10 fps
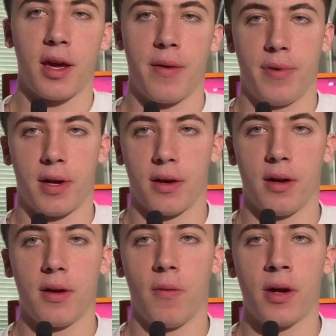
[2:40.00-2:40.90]
get
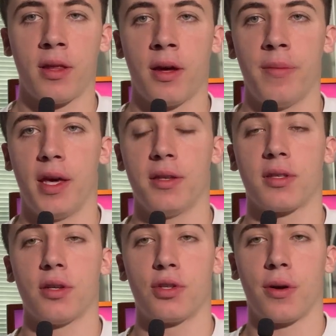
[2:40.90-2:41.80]
bigger. One of them is
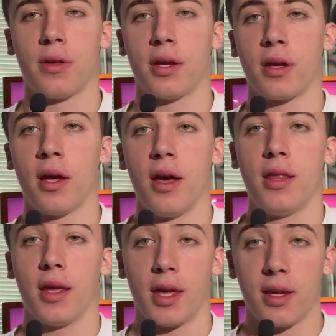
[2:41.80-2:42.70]
controlling
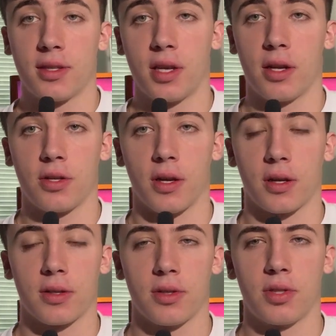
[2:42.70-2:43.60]
the eccentric.
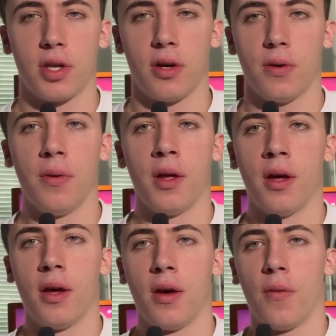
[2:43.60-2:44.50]
So
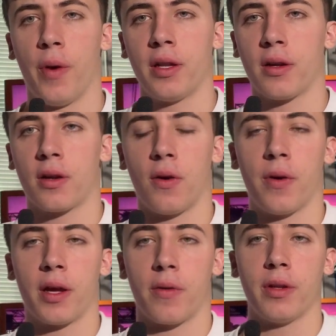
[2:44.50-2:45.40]
when you're
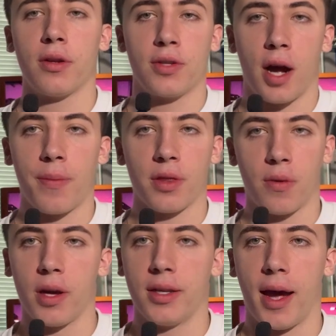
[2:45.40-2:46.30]
dropping the
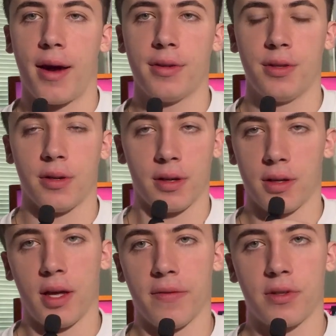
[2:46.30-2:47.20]
weight down during your
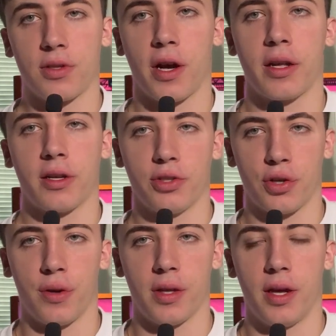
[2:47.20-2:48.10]
lift, try to
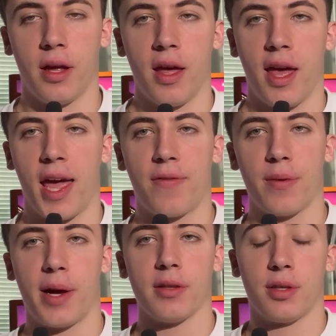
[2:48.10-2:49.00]
control it. Aim for
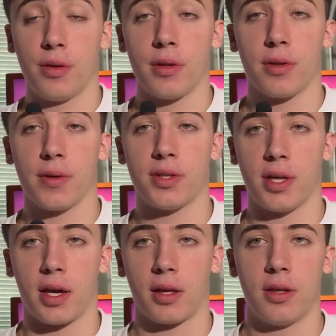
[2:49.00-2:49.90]
about 2 to 3
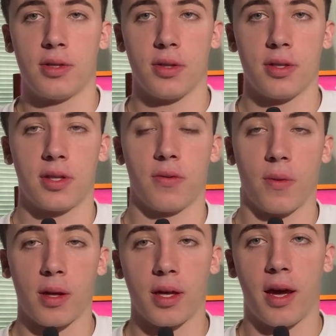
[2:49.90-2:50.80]
seconds, so this can
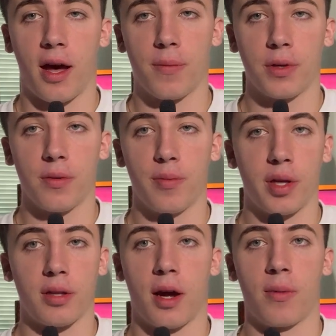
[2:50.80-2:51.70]
really help you
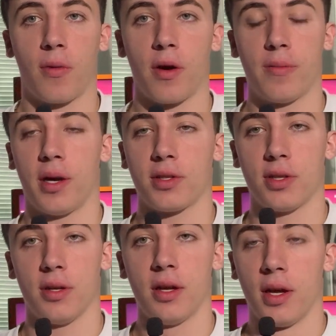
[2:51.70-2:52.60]
build on more
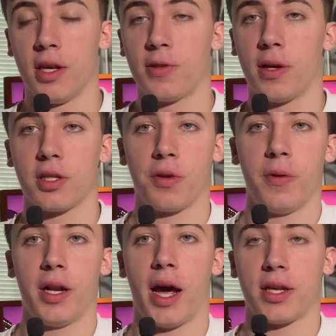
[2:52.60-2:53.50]
muscle, especially
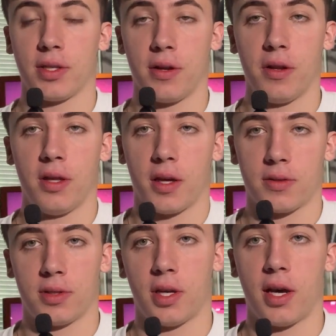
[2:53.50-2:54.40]
when executing the
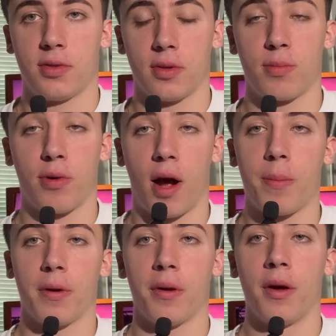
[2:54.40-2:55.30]
exercise with
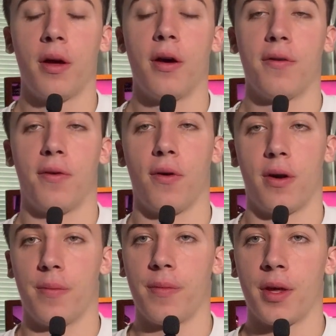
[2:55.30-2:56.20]
proper
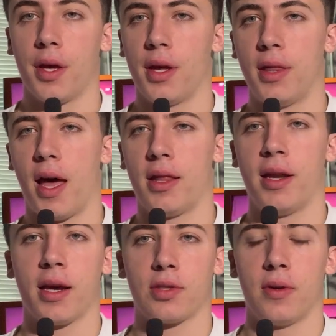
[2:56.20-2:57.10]
form. Now, the
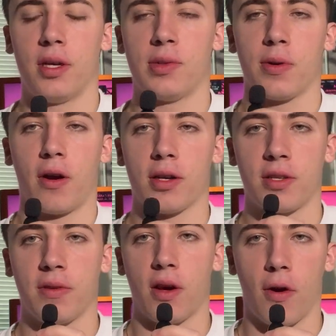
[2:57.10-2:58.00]
next one is
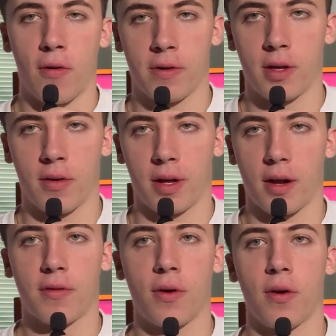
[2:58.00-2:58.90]
progressively overloading.
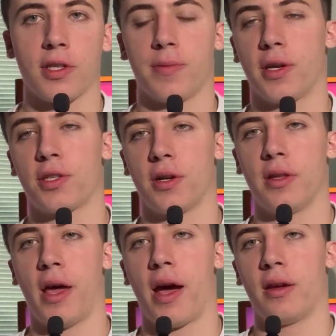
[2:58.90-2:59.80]
Of course, make sure
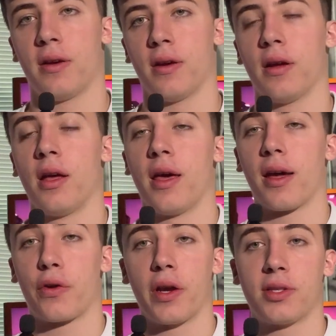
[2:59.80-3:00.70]
that you're
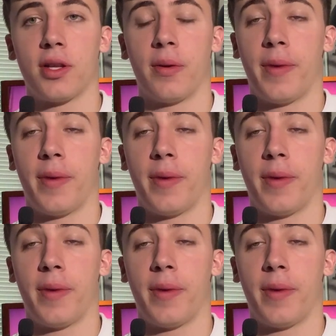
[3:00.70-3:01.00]
increasing the